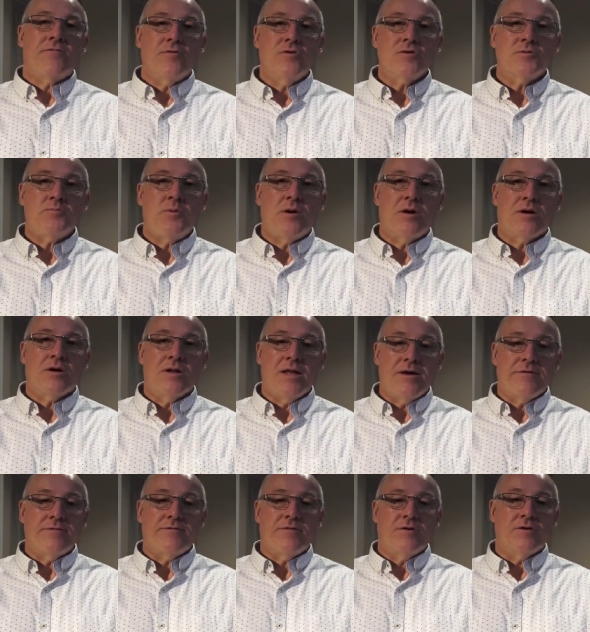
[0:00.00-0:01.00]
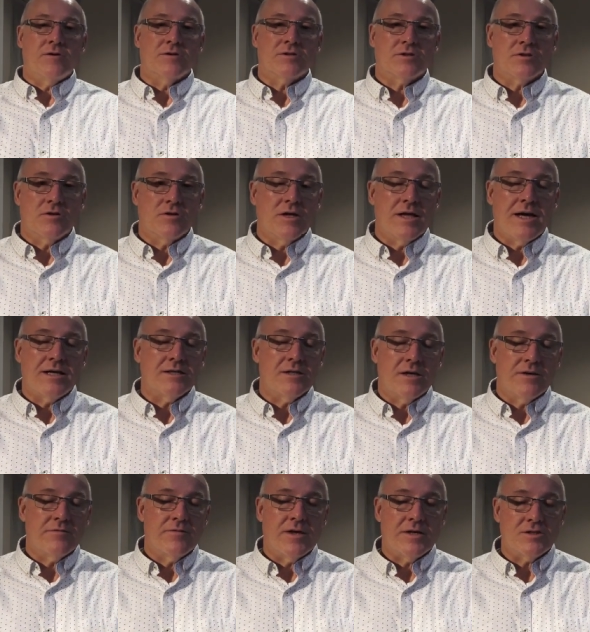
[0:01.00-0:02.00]
first part of that verse or that
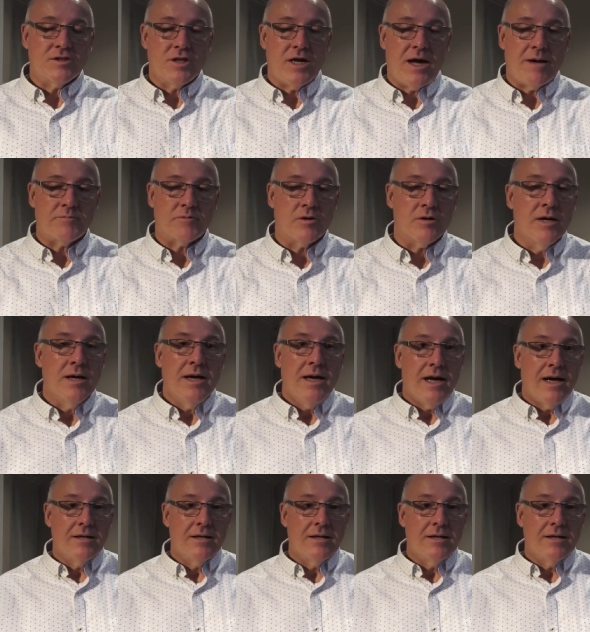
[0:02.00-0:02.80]
of that chapter.